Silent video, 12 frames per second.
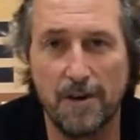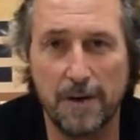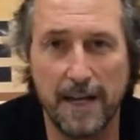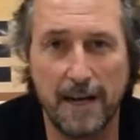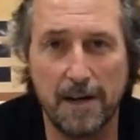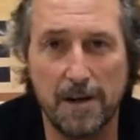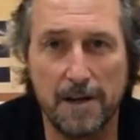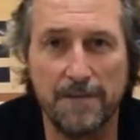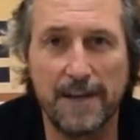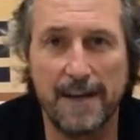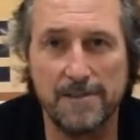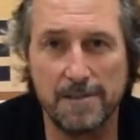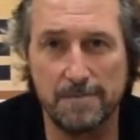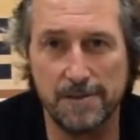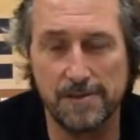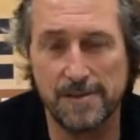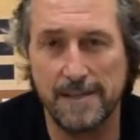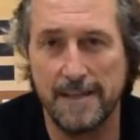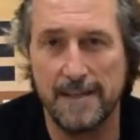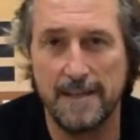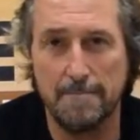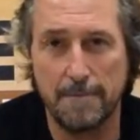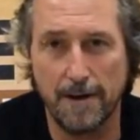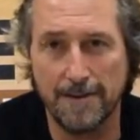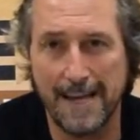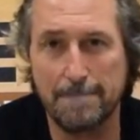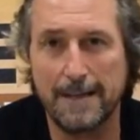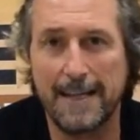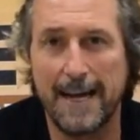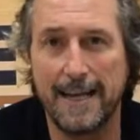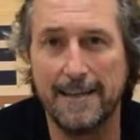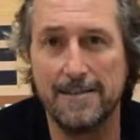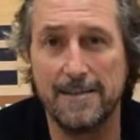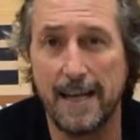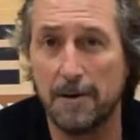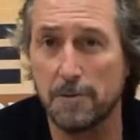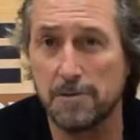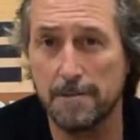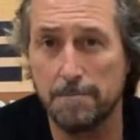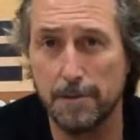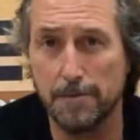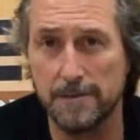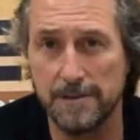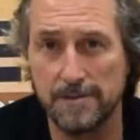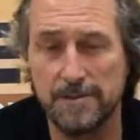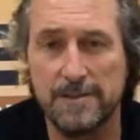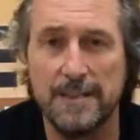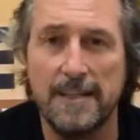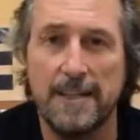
We get a lot of customers, both applicators and also builders,